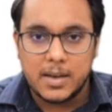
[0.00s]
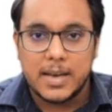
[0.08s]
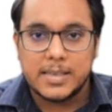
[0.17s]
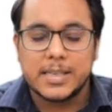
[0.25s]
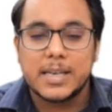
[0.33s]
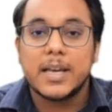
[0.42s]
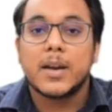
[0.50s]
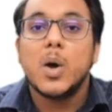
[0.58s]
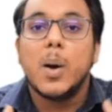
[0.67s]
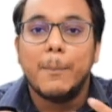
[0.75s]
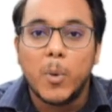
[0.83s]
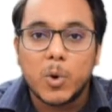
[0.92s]
Is it clear?
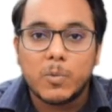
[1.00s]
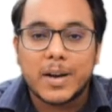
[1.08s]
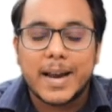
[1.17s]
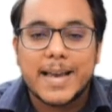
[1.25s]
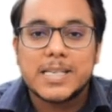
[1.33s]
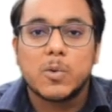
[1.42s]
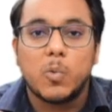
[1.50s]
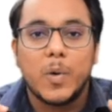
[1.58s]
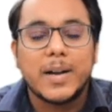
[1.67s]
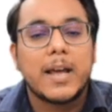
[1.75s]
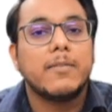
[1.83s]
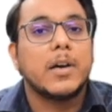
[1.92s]
Moreover guys,
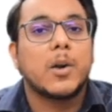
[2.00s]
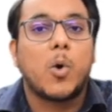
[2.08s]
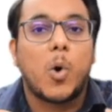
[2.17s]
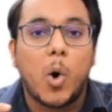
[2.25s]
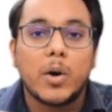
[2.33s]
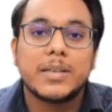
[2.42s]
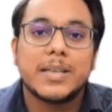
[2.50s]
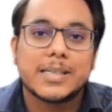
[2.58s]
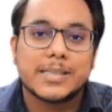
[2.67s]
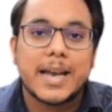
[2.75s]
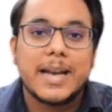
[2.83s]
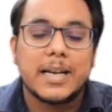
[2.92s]
whatever on the
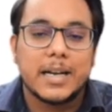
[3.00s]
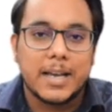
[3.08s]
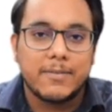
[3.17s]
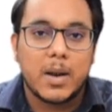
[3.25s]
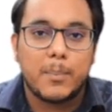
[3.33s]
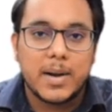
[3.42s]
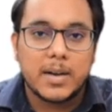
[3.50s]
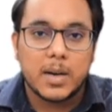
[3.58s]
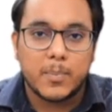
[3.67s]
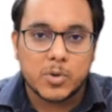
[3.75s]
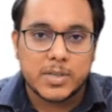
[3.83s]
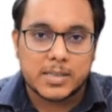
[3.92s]
site developmental
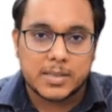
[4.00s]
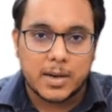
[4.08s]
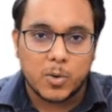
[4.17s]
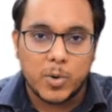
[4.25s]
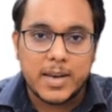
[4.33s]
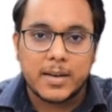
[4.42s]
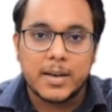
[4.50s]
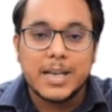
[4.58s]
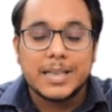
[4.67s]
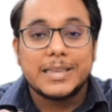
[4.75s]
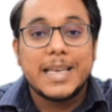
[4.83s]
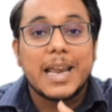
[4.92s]
projects are going,
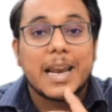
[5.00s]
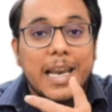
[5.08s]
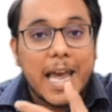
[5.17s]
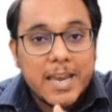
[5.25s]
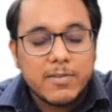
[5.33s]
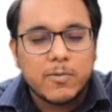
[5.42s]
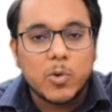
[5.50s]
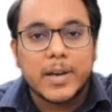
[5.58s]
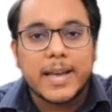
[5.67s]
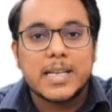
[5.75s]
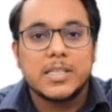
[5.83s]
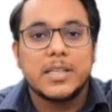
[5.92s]
their live
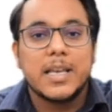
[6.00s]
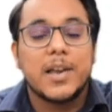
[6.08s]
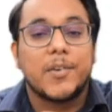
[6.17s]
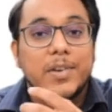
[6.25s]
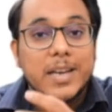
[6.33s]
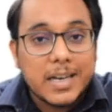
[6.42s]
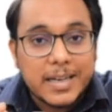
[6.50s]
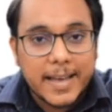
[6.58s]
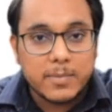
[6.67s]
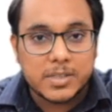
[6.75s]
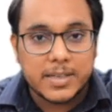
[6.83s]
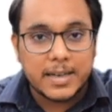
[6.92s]
footage, their
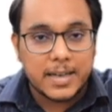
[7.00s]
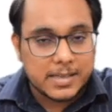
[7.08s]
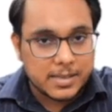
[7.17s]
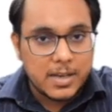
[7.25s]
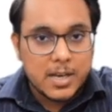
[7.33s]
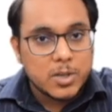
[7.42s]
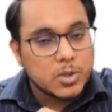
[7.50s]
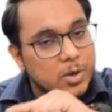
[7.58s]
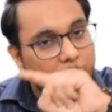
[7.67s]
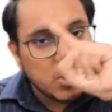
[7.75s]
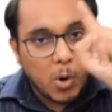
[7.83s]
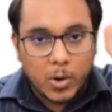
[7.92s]
real-time status
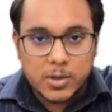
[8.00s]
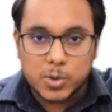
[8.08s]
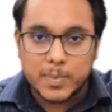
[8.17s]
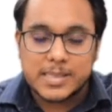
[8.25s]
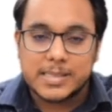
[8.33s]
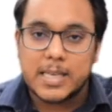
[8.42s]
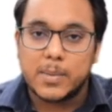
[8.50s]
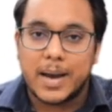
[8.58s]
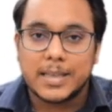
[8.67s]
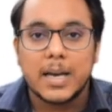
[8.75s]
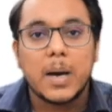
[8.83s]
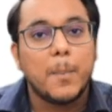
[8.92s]
could also be seen by
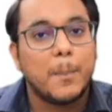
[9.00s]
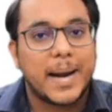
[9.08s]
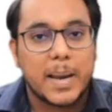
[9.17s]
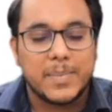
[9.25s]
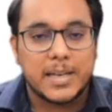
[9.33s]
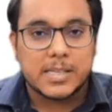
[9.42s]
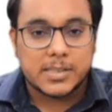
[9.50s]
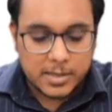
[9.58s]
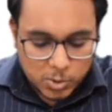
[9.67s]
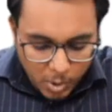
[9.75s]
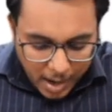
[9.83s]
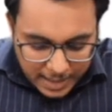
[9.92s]
the Prime Minister.
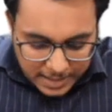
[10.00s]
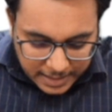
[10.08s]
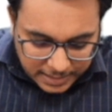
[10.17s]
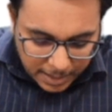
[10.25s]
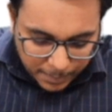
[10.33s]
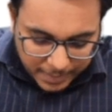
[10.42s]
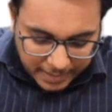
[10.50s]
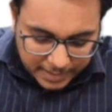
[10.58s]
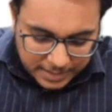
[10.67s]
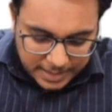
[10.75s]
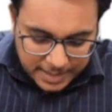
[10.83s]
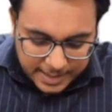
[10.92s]
So under the
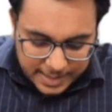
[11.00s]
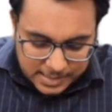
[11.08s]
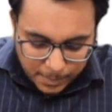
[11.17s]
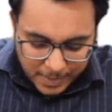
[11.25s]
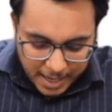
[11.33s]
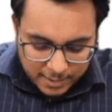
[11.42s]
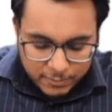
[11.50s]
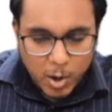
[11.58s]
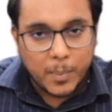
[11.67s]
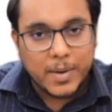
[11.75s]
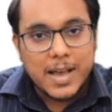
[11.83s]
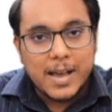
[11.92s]
Pragati, it is a
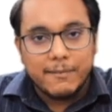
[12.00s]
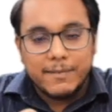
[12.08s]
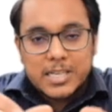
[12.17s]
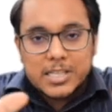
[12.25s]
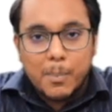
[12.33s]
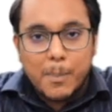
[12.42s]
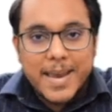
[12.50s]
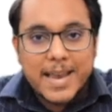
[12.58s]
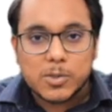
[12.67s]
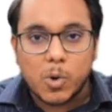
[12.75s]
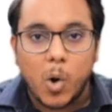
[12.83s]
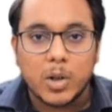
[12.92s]
platform which
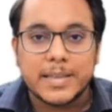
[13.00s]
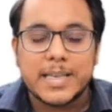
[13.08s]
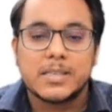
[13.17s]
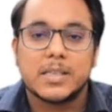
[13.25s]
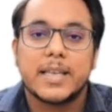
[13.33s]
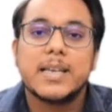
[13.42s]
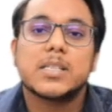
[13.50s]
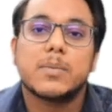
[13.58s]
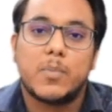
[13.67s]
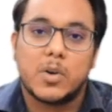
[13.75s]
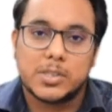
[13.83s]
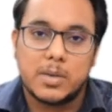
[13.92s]
makes all these things
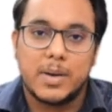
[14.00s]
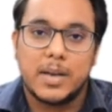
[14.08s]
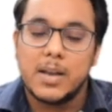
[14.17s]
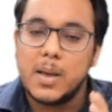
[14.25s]
possible.